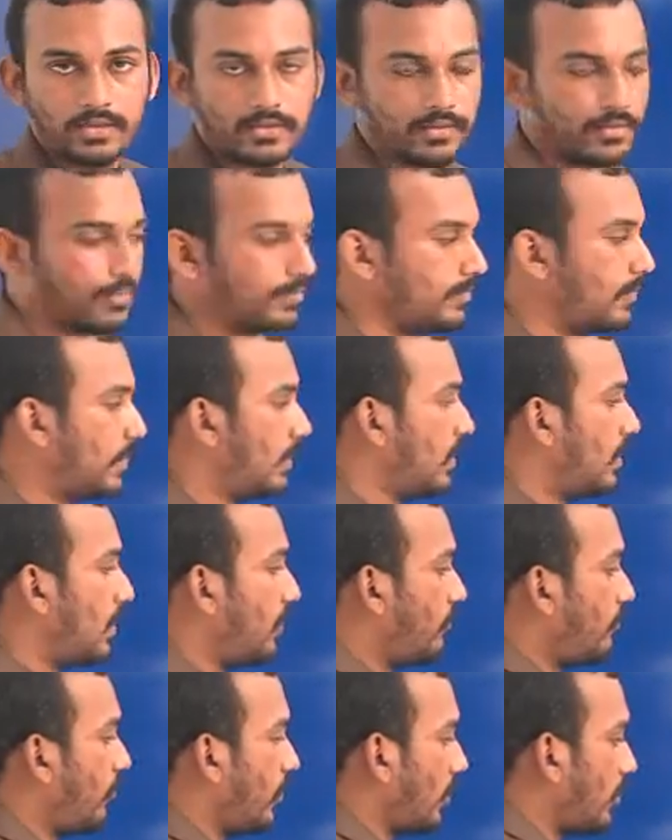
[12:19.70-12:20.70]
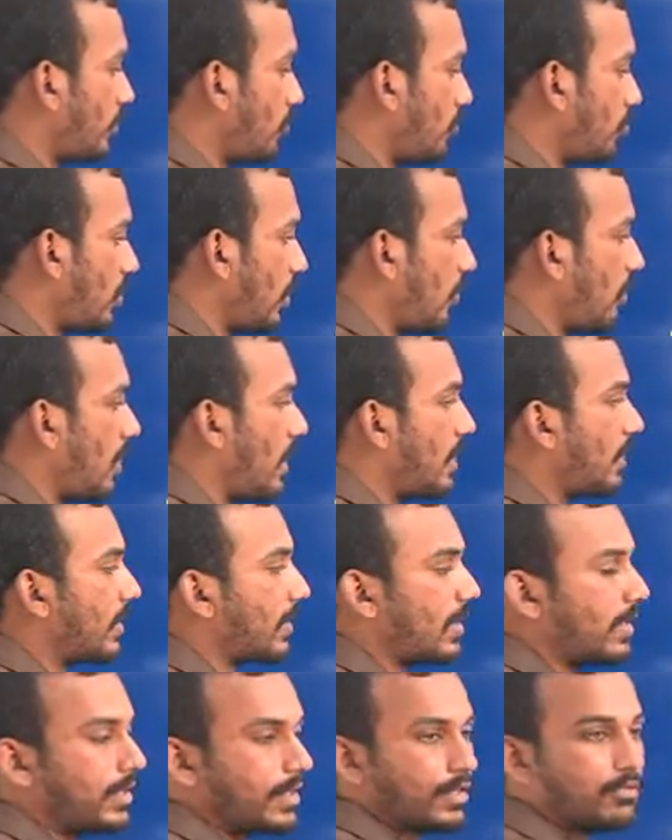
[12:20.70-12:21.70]
If you remove the water content
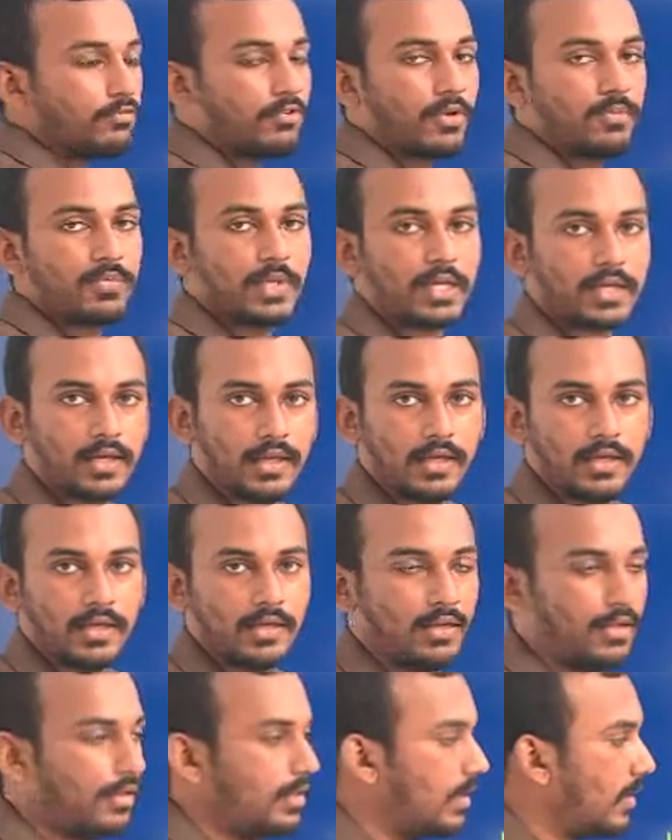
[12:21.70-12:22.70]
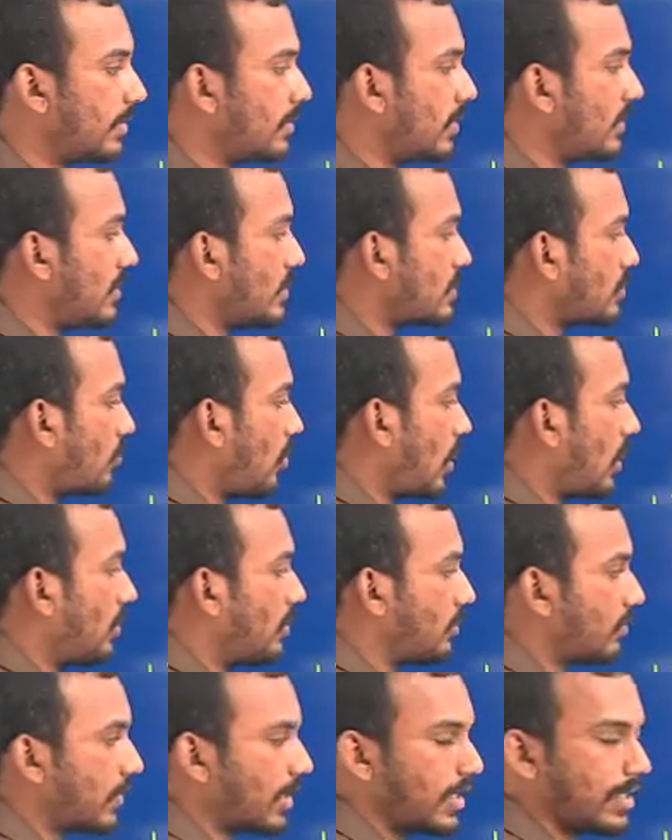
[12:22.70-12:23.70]
from the clay, then its volume
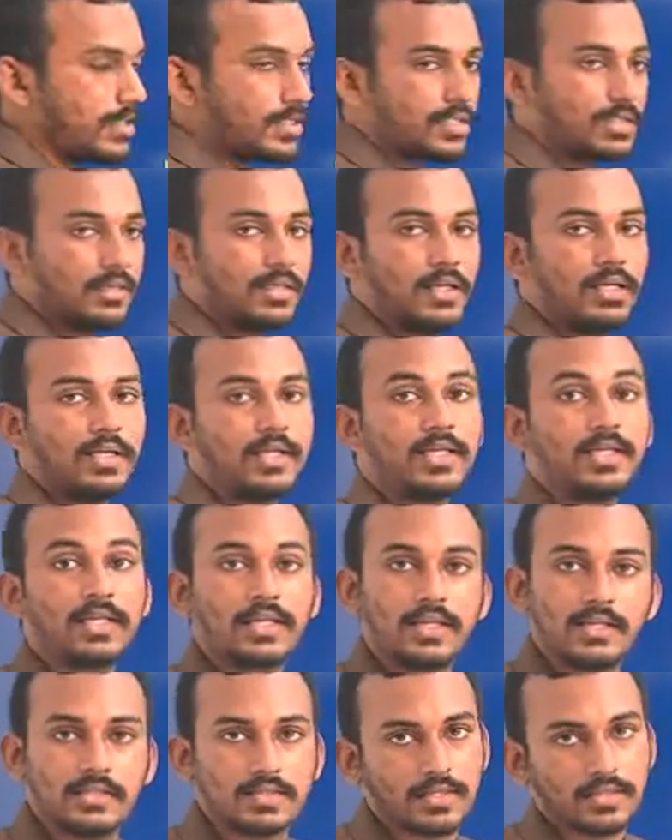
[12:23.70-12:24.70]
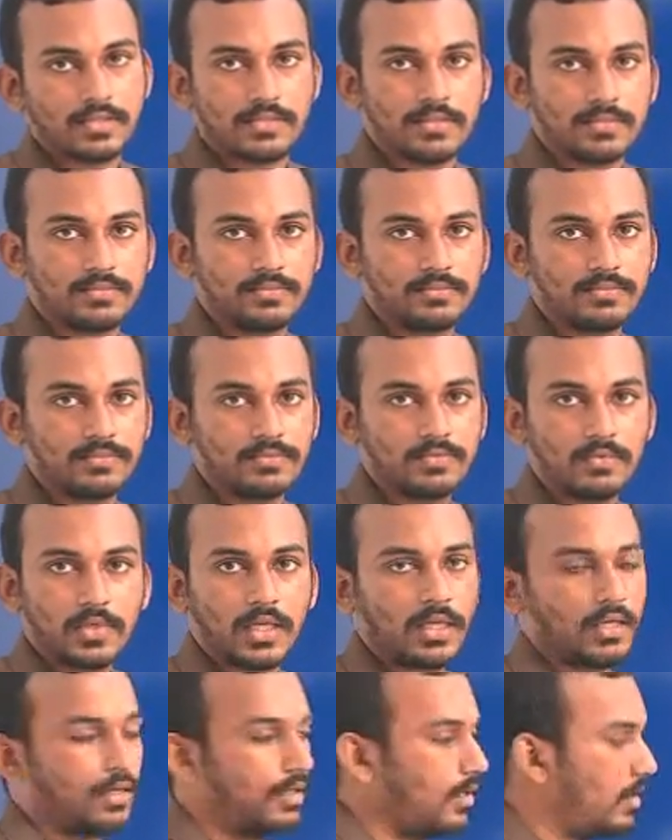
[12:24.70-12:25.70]
decreases. Okay.
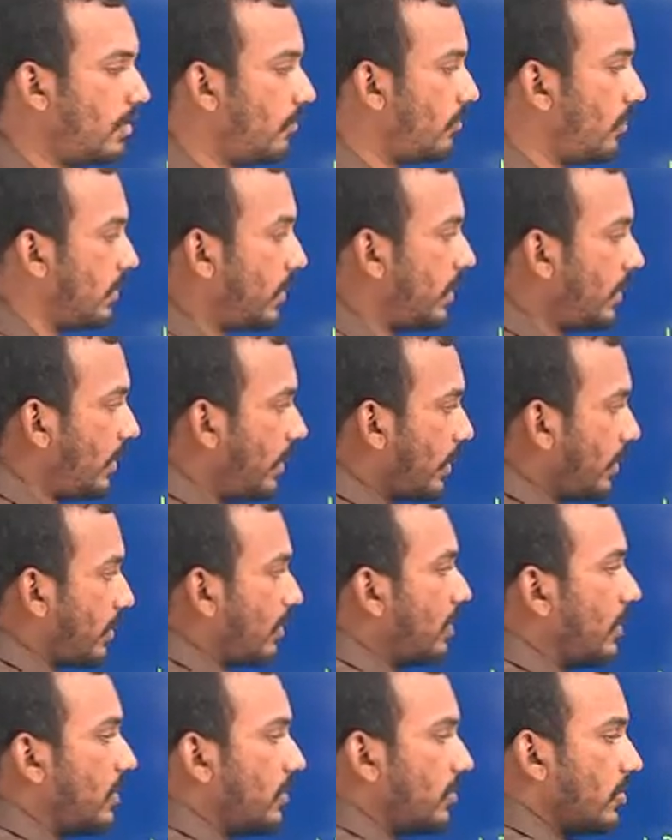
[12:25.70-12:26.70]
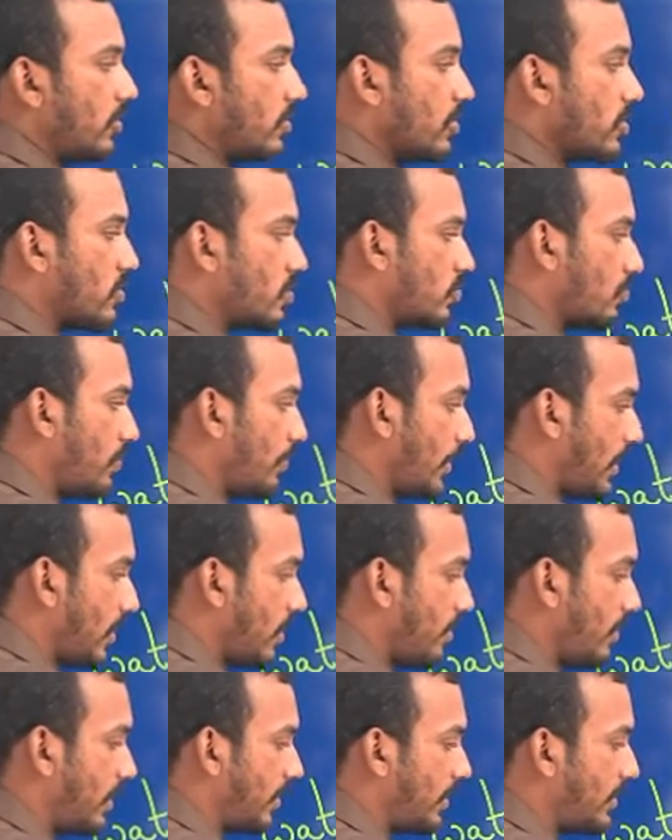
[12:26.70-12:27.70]
Here in these two parameters, we
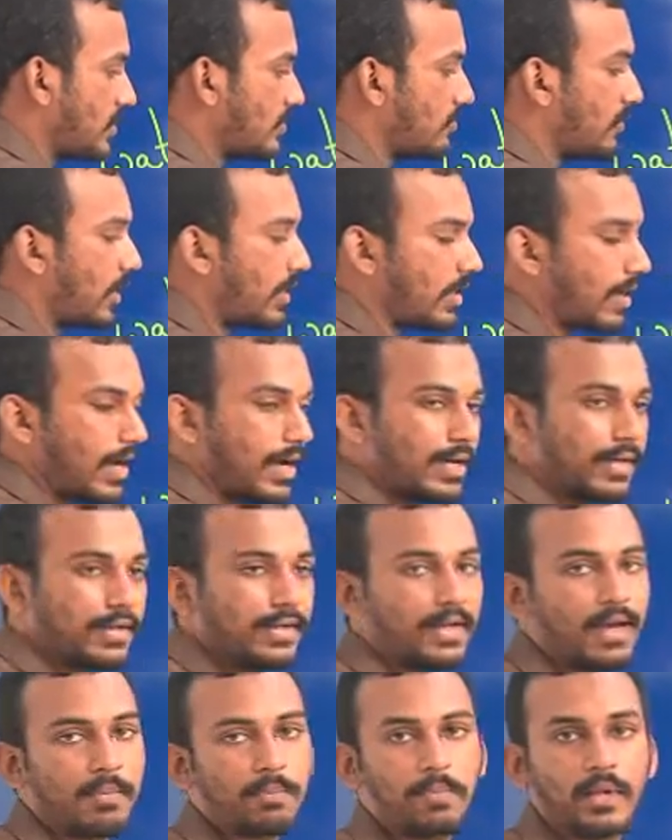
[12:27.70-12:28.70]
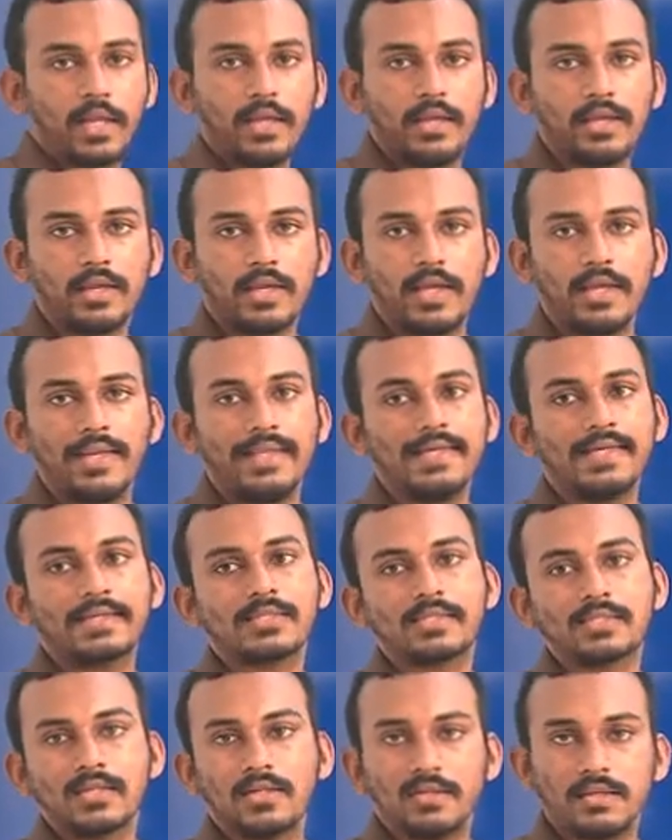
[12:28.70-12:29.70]
are not applying any external
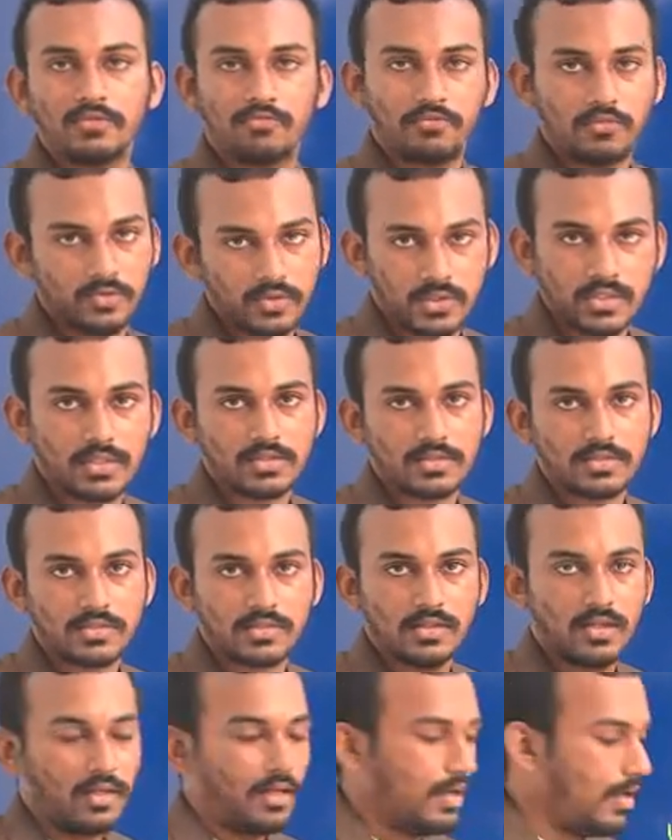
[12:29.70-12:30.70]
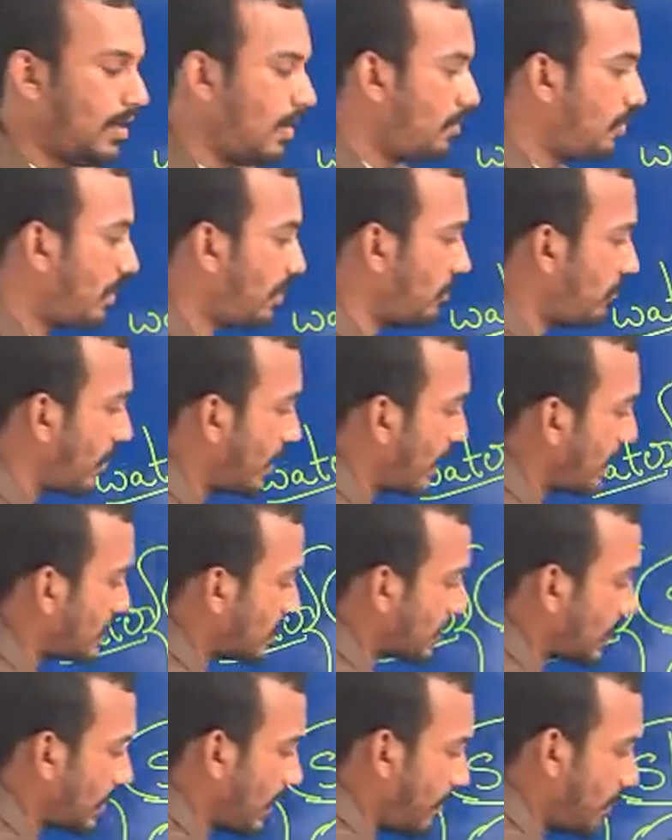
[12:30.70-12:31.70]
forces. But whereas in
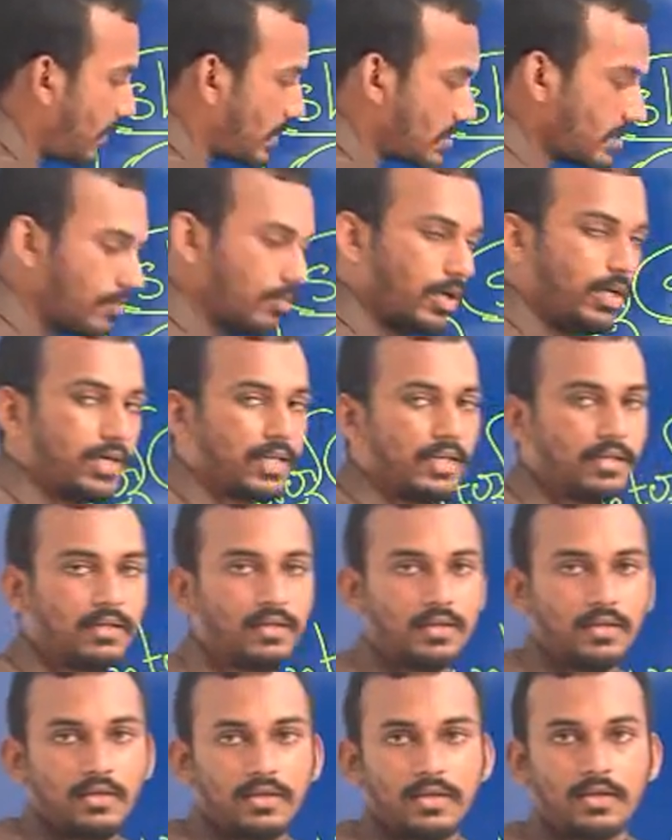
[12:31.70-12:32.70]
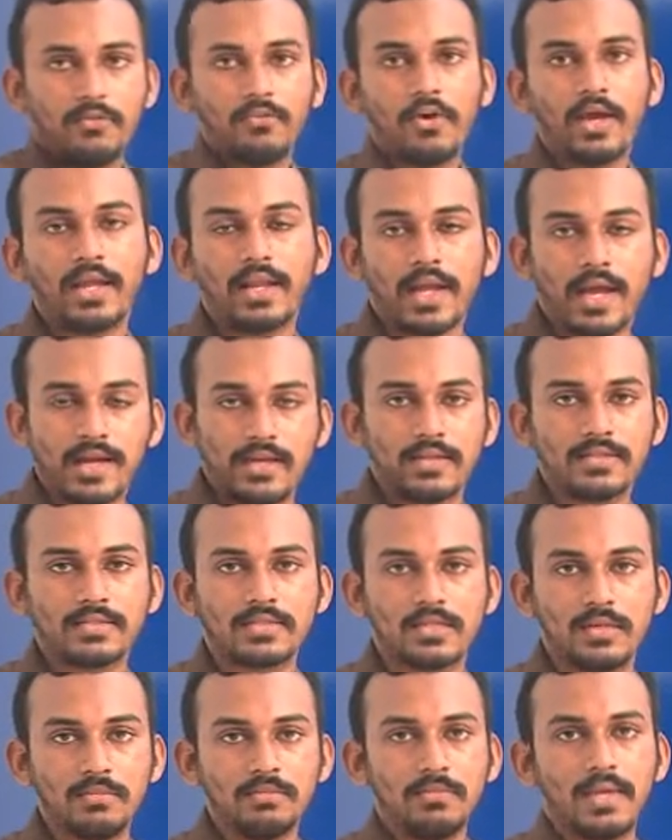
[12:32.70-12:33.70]
compressibility, we are adding some
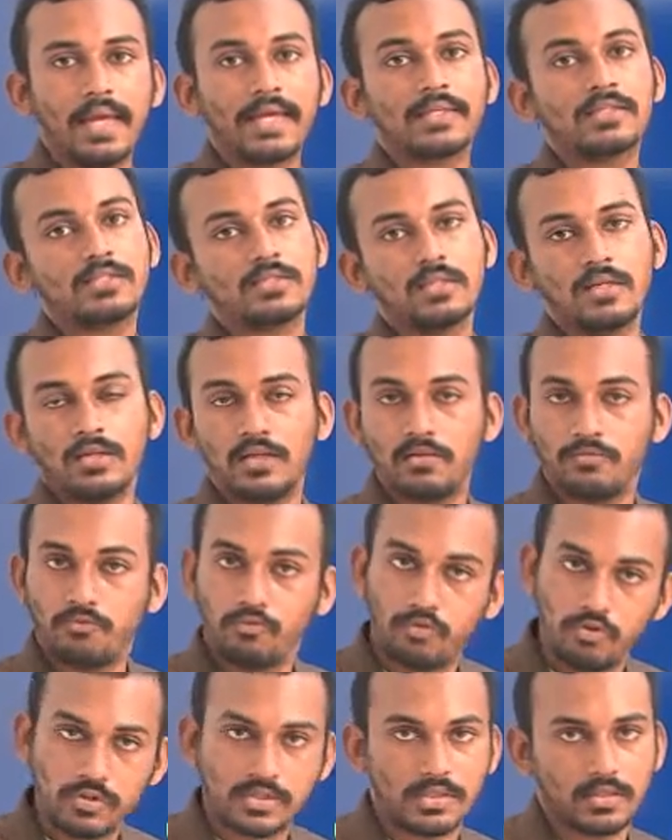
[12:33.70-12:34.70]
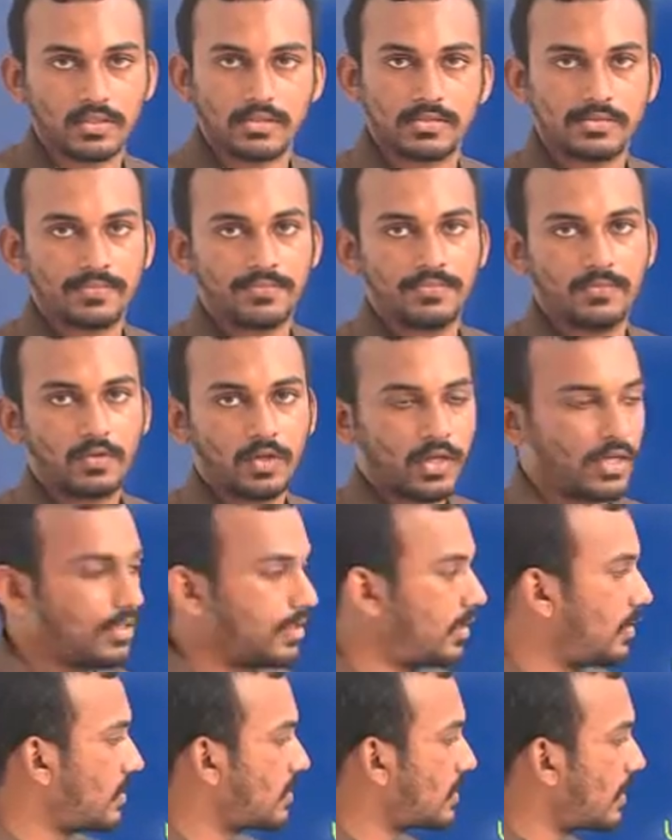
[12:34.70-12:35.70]
external forces. Okay, that is the
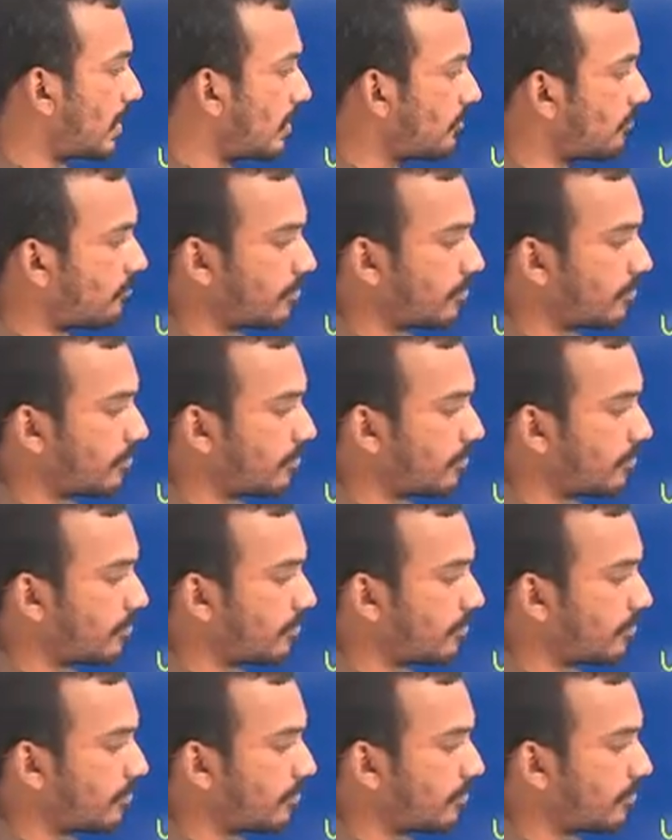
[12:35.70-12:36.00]
difference.